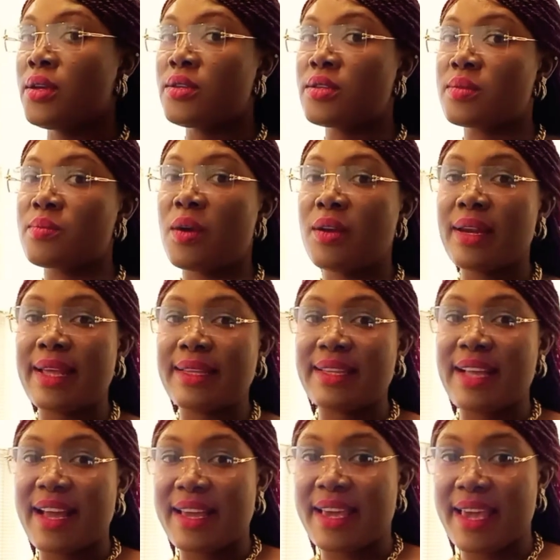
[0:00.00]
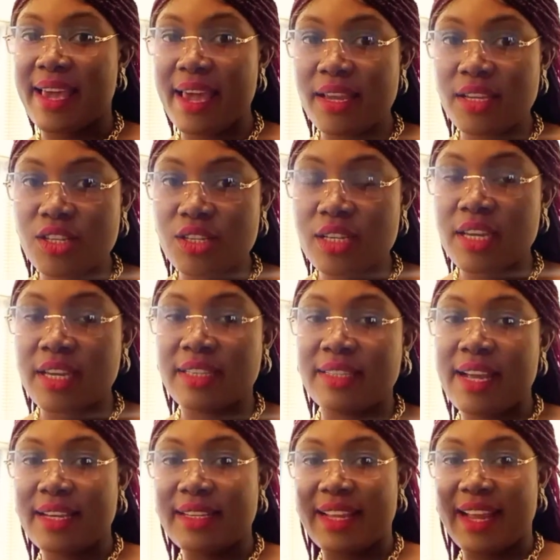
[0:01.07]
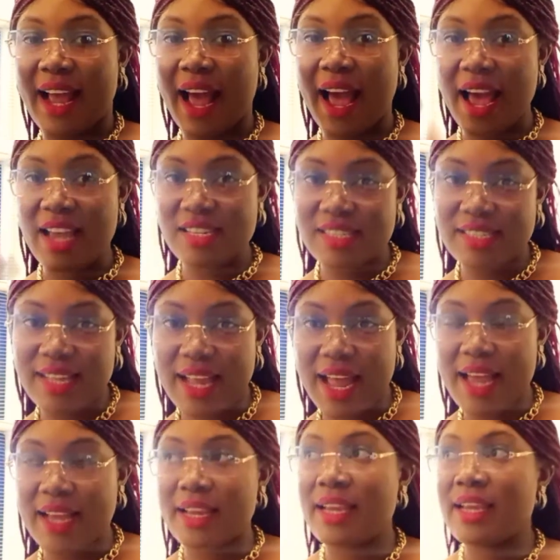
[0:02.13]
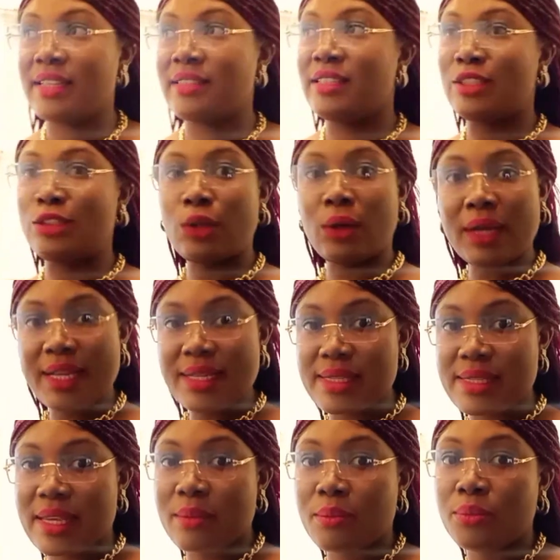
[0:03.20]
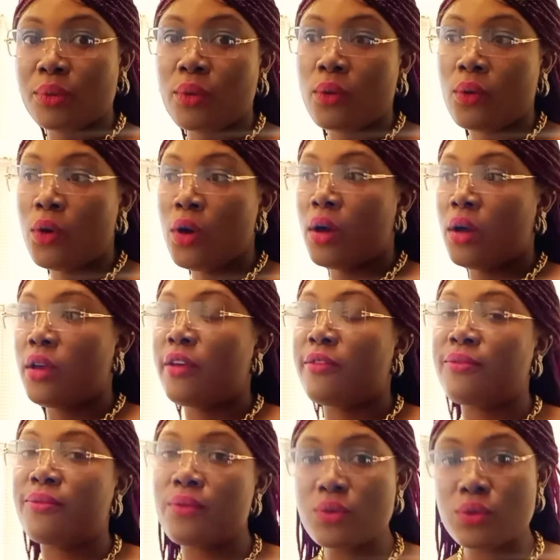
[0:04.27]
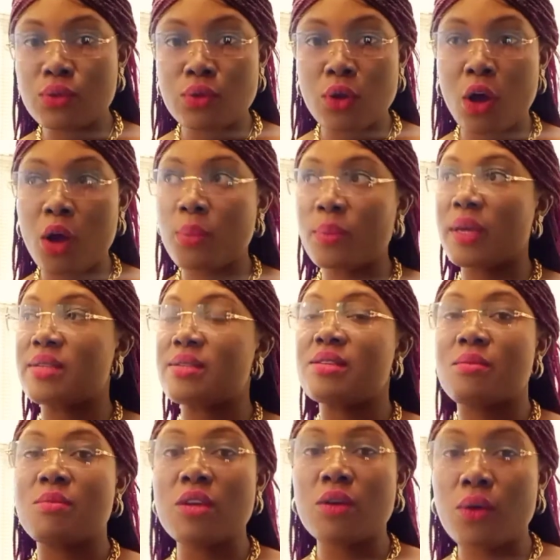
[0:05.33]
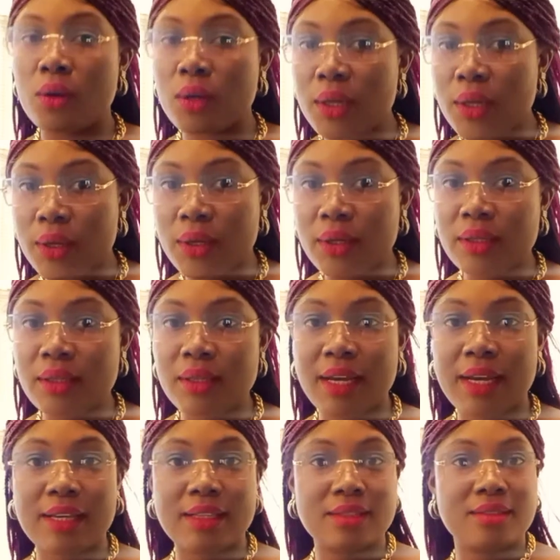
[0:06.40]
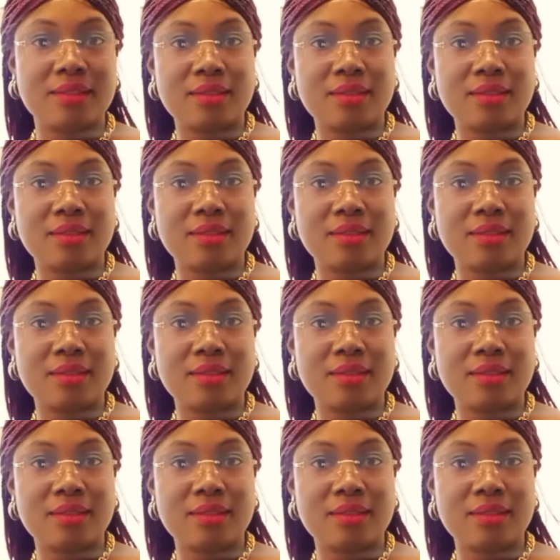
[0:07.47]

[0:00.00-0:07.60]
small letter H, then the hashtag, the dollar symbol, a full stop, a semicolon, and